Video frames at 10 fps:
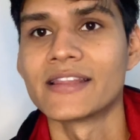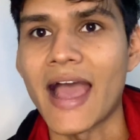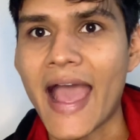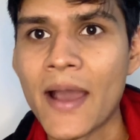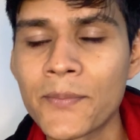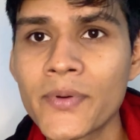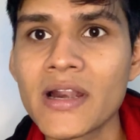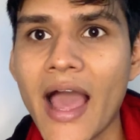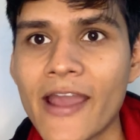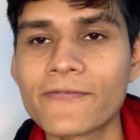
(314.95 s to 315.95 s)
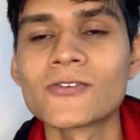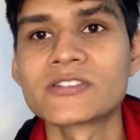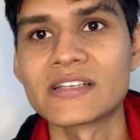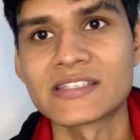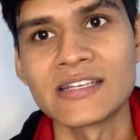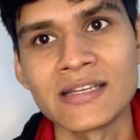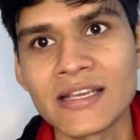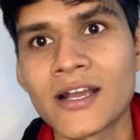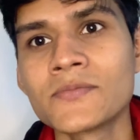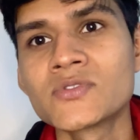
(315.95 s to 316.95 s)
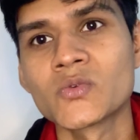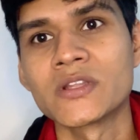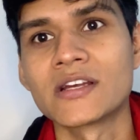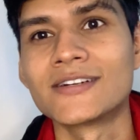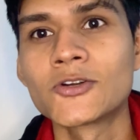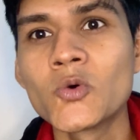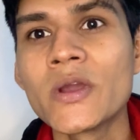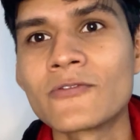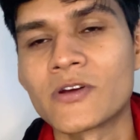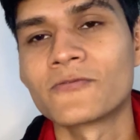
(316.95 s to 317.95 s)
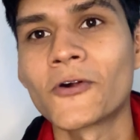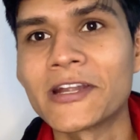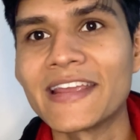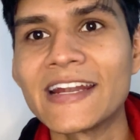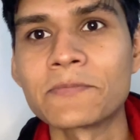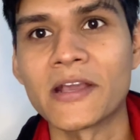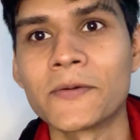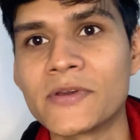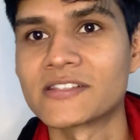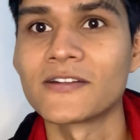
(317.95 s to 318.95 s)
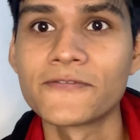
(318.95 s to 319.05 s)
The Apple iPhone 16e comes with a 2-in-1 48 megapixel